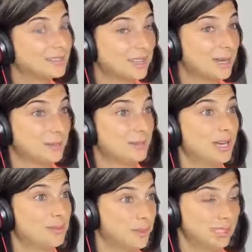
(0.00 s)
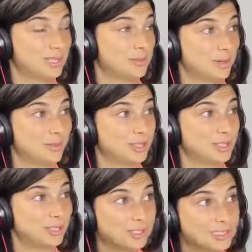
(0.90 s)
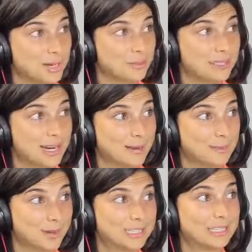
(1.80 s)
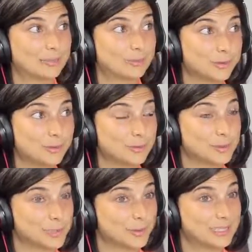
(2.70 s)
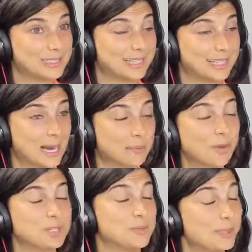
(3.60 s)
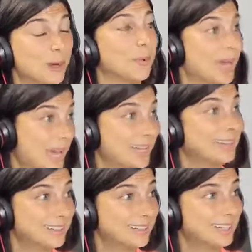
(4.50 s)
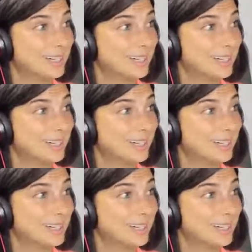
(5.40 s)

type 2 diabetes pretty much. You're going to tell me that I'm going to eat fruit for 2 weeks and that I'm going to be okay?